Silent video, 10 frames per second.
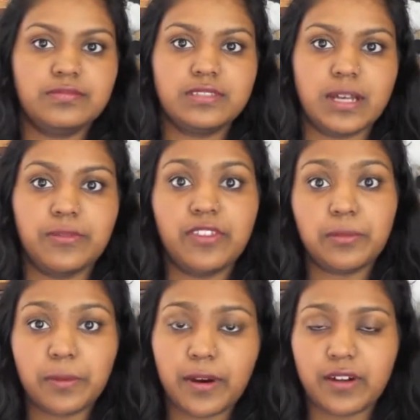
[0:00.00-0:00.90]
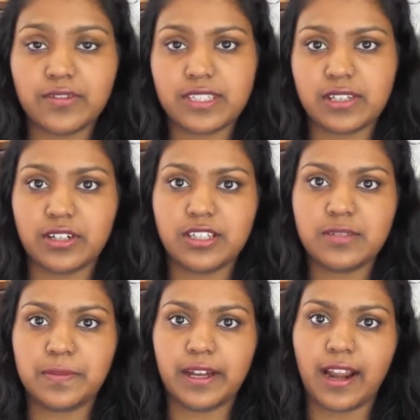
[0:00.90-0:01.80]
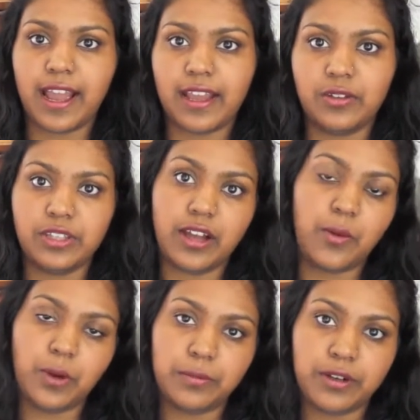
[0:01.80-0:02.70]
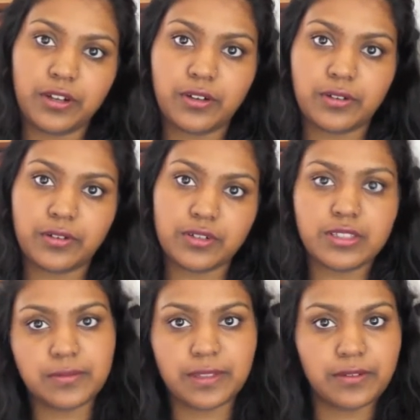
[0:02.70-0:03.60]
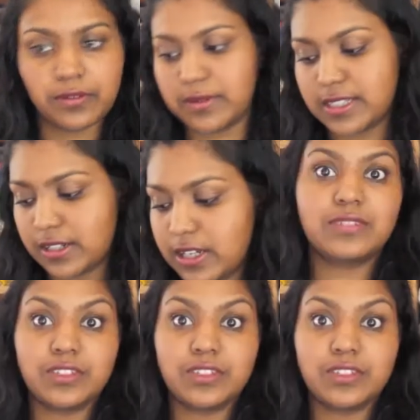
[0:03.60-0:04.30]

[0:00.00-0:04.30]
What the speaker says: Some of them are part of a series, but I only got 1 book or something from the series.